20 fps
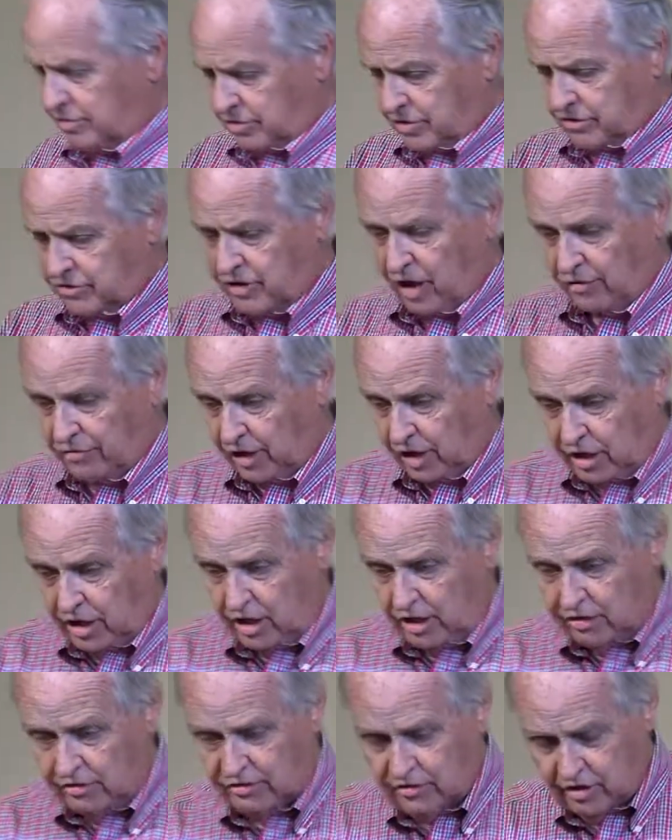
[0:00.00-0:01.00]
discovering.
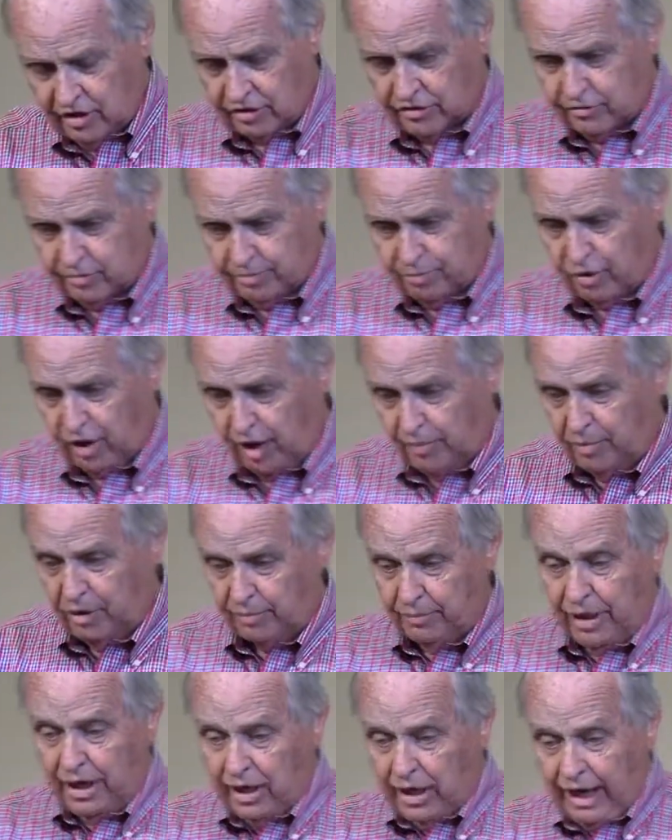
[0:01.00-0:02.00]
Here's this
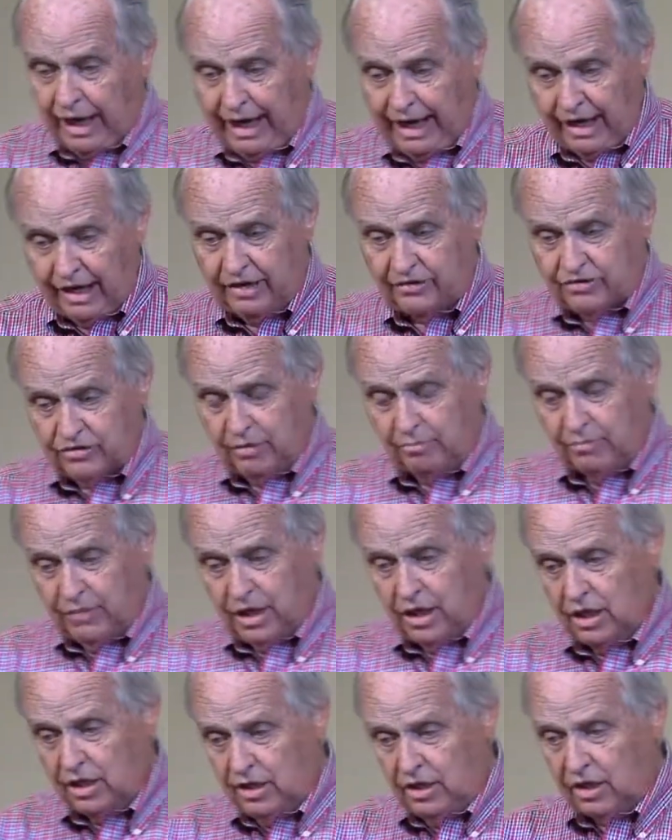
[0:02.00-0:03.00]
problem, and it's
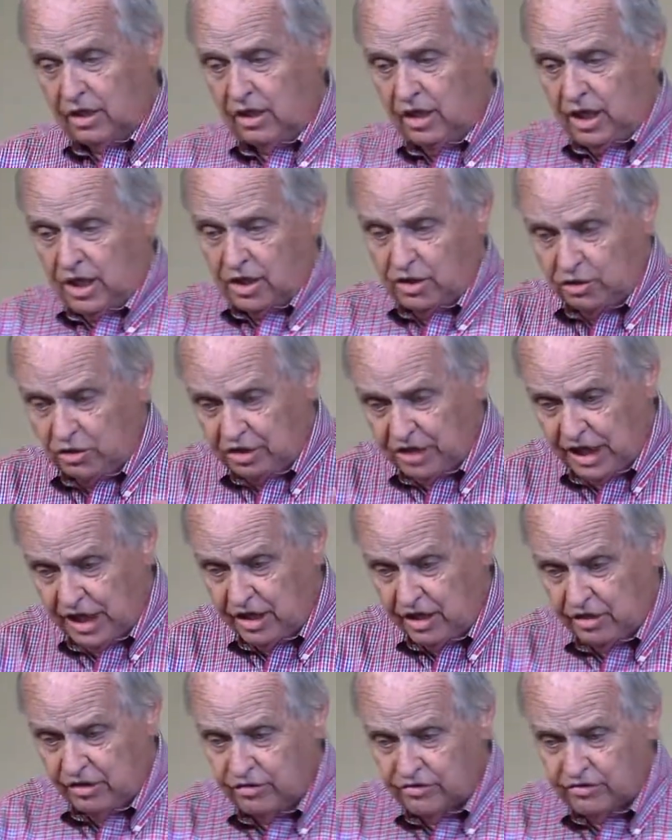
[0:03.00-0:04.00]
among the
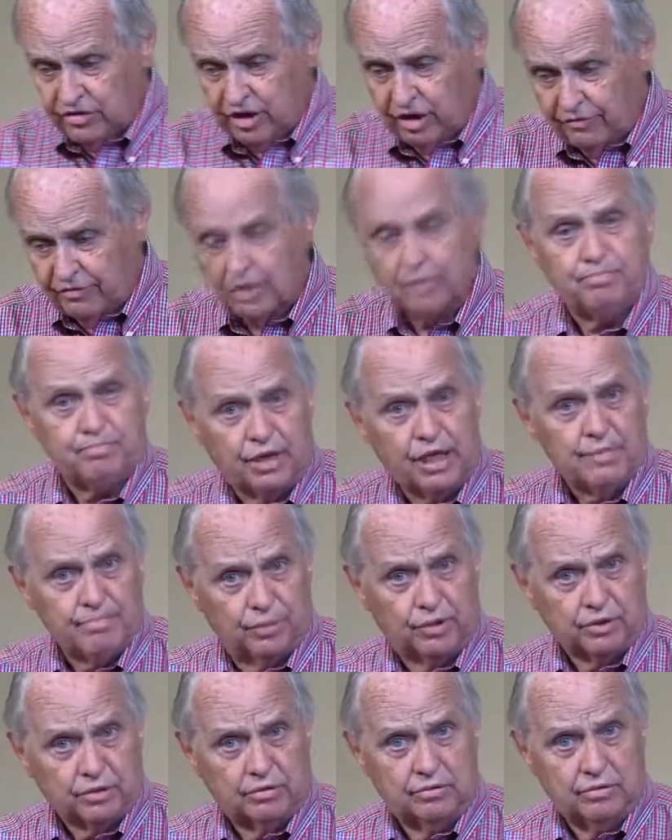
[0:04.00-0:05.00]
leaders of the
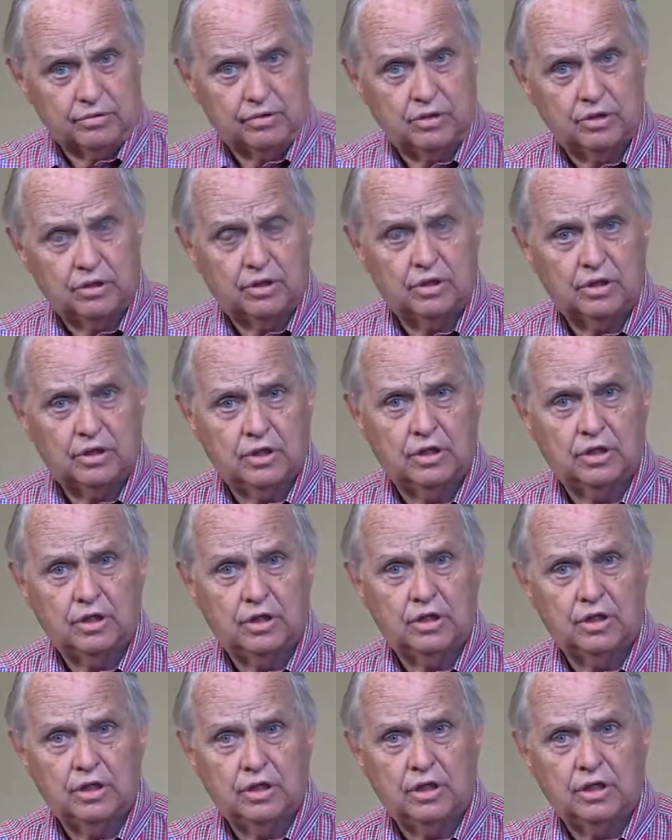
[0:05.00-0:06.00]
people.
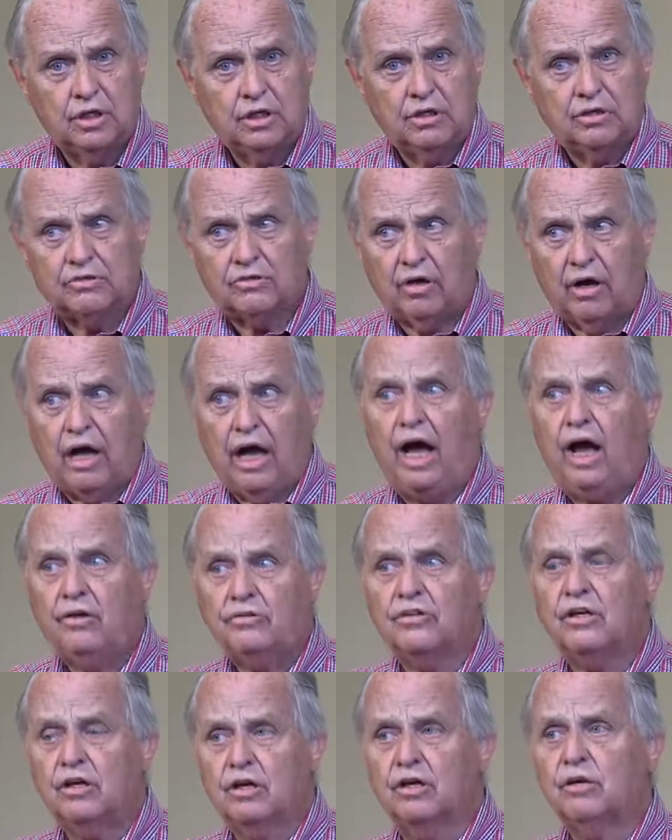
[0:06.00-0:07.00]
So
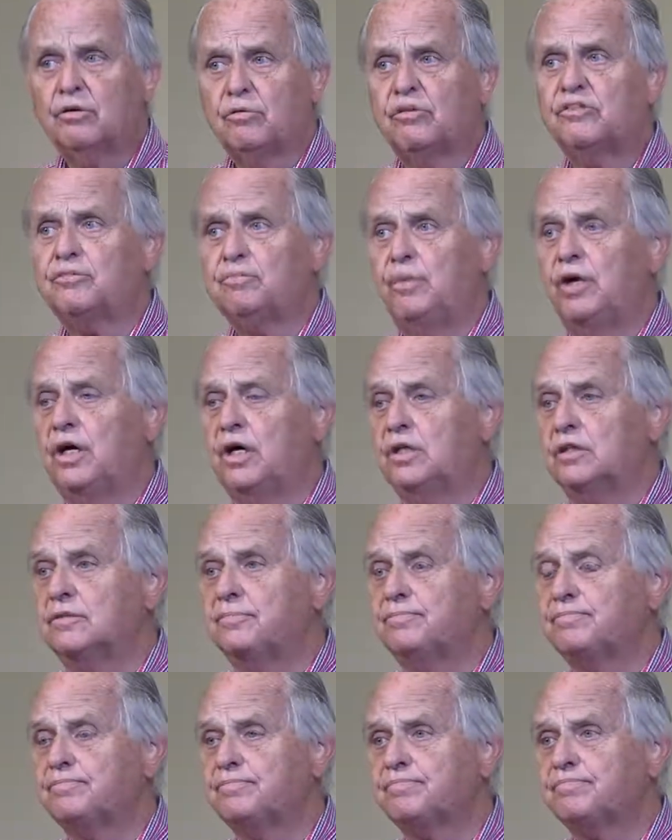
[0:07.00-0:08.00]
how's he going to respond?
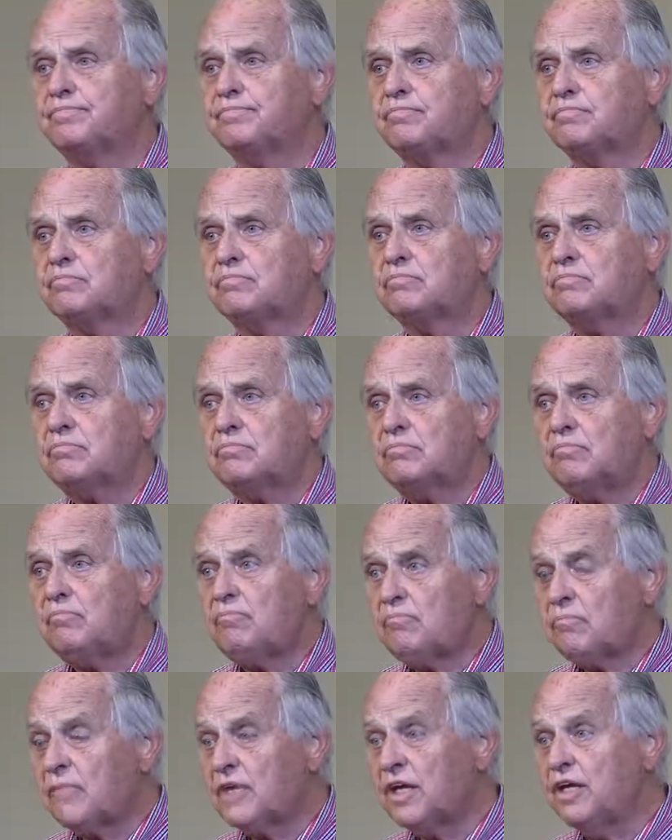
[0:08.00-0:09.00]

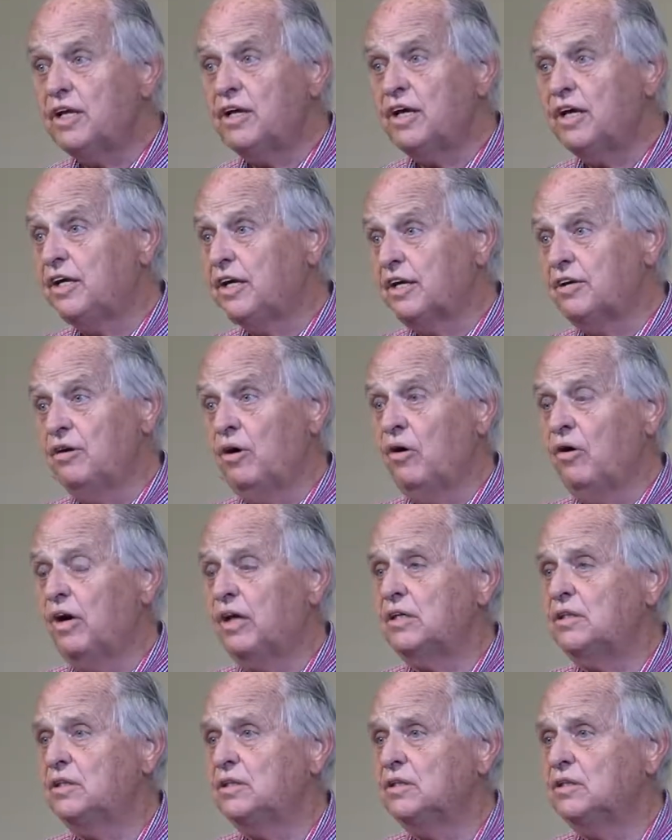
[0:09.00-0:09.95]
He could ignore it.